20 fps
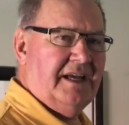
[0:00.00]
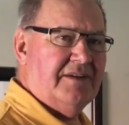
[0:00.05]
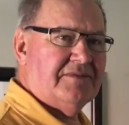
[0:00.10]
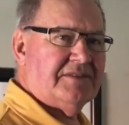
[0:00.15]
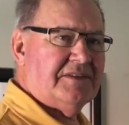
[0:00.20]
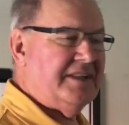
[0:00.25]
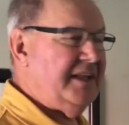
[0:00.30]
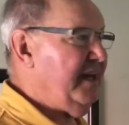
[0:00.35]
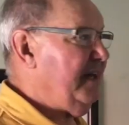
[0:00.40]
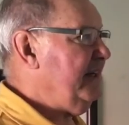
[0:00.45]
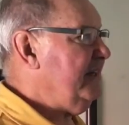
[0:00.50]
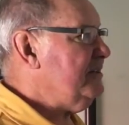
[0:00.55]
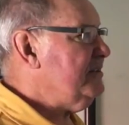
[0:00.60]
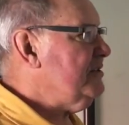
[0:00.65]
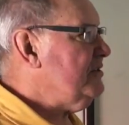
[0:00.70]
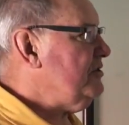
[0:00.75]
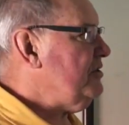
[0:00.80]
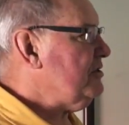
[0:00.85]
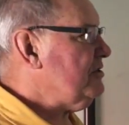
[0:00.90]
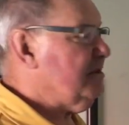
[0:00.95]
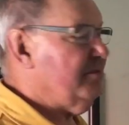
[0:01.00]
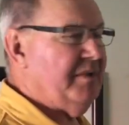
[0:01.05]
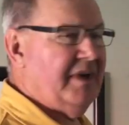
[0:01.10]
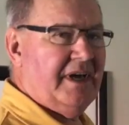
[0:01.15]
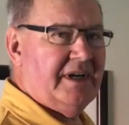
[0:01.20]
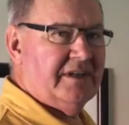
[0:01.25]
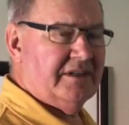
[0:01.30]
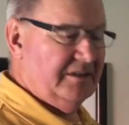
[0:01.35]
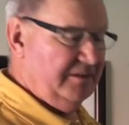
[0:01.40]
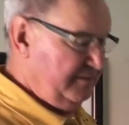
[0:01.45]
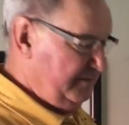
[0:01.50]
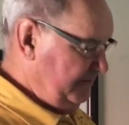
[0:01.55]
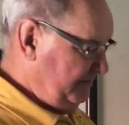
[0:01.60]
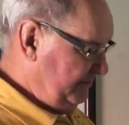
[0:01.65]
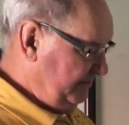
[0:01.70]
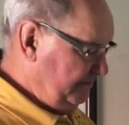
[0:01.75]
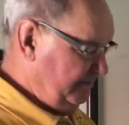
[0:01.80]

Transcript: after that, it's just a matter of